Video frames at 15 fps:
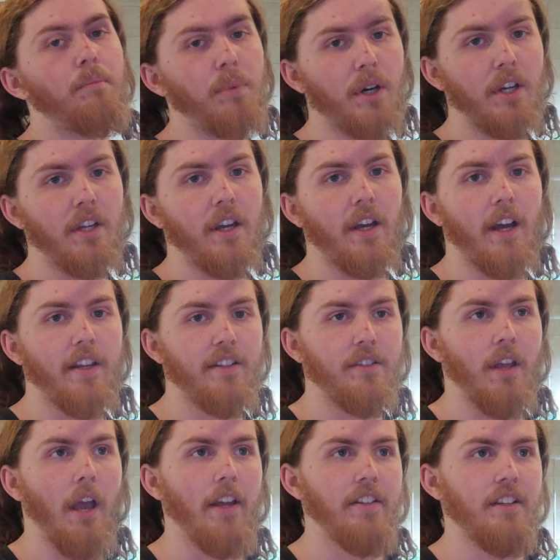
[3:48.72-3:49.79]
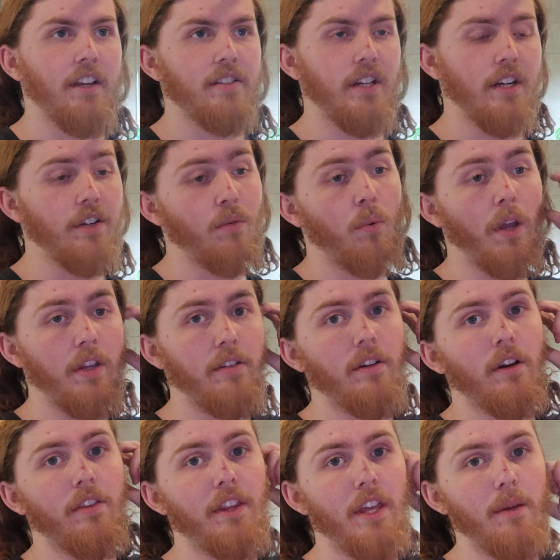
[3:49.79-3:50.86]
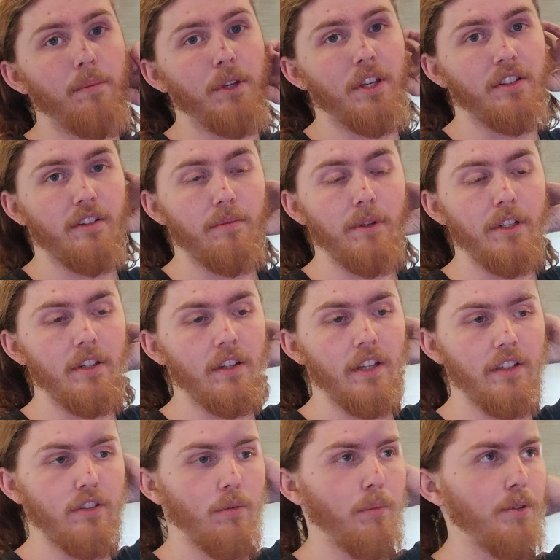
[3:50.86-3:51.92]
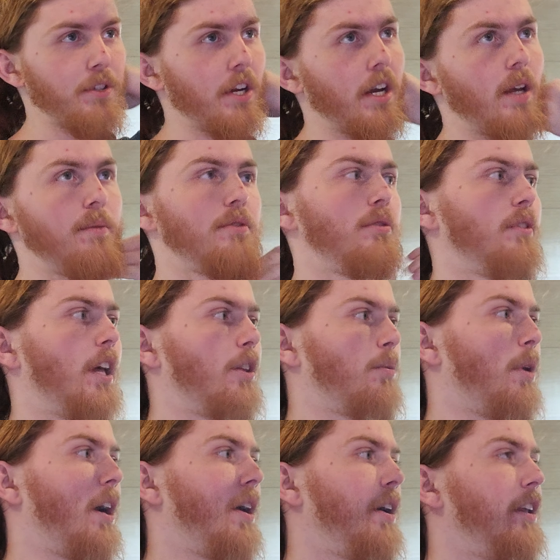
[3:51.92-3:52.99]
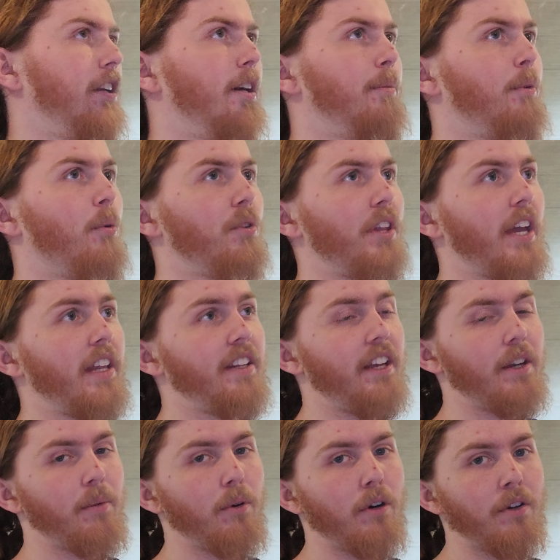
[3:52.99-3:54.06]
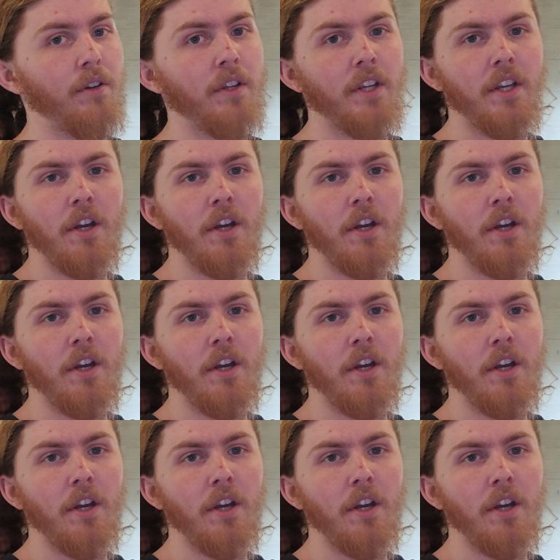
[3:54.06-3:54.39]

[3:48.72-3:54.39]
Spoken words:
But I just got tired of waiting on them because it's been delayed so many times, so that's why I ended up ordering the ADA one.